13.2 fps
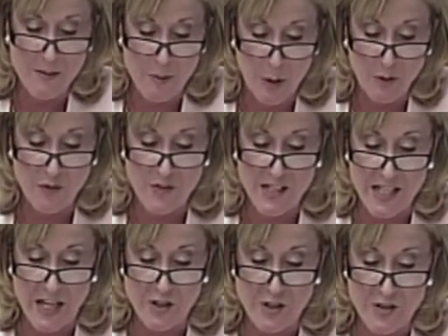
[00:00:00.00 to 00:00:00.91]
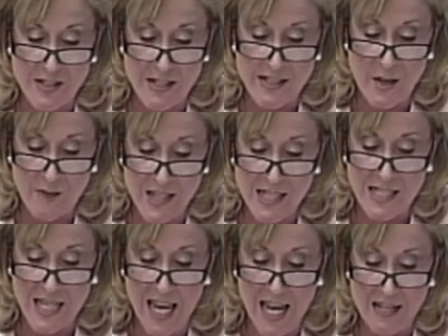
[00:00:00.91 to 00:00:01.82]
Both of these agencies have
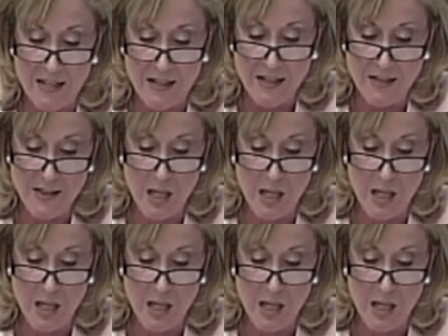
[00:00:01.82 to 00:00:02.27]
indicated